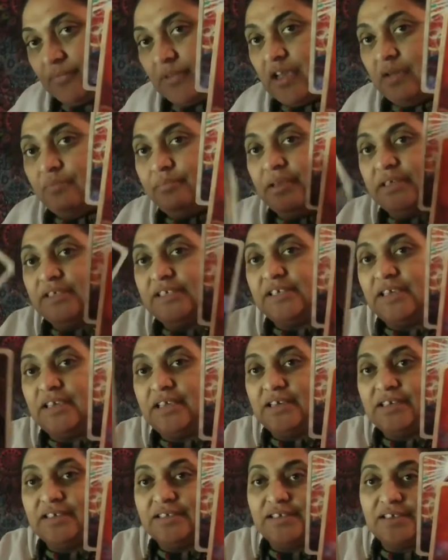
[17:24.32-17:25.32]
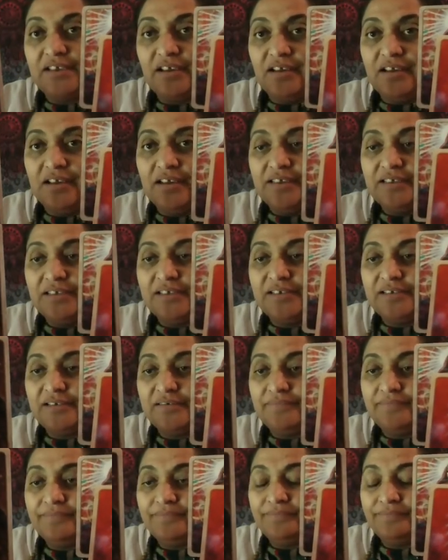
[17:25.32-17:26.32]
a blessing in disguise.
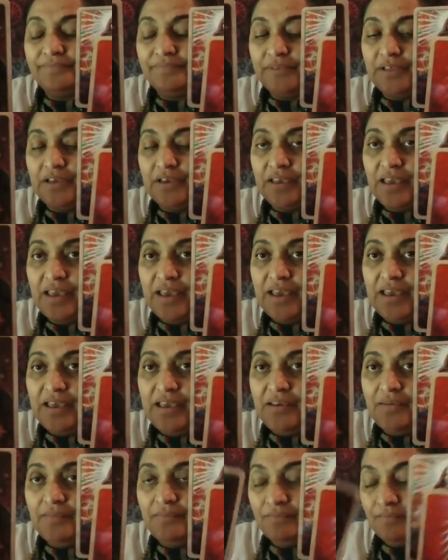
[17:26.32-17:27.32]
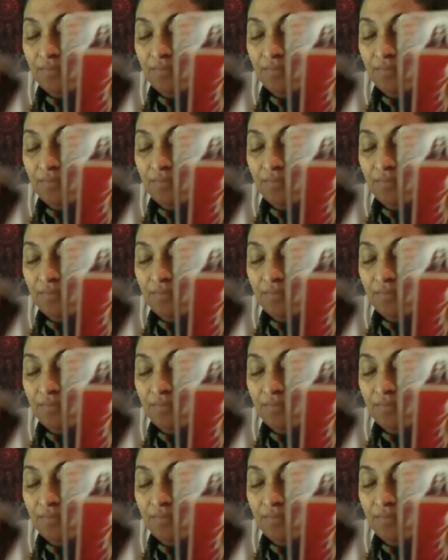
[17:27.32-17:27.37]
Okay?